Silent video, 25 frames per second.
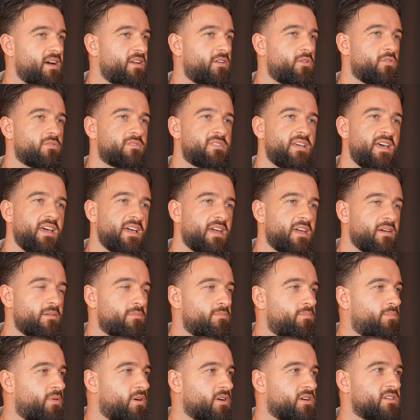I don't take
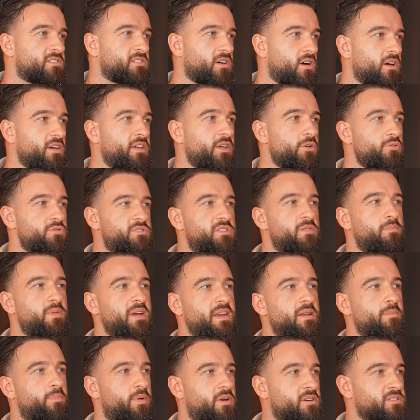it because I used to
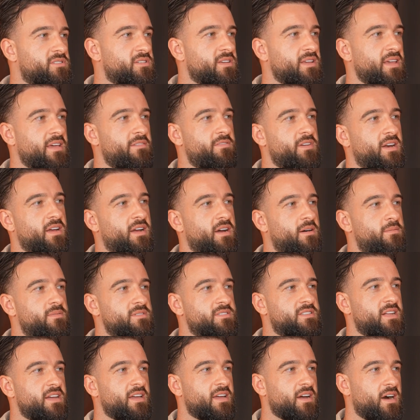be the person giving the
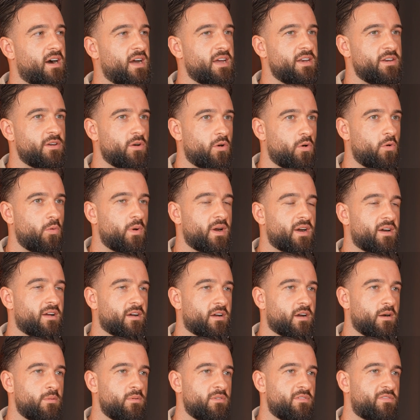comments. Like, I know where they're
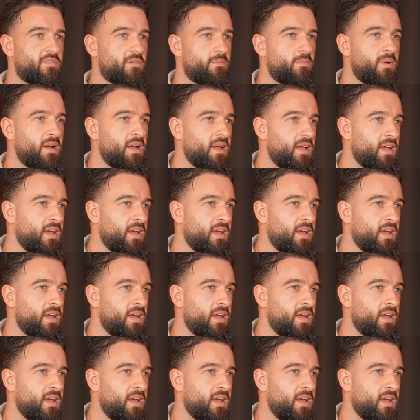coming from.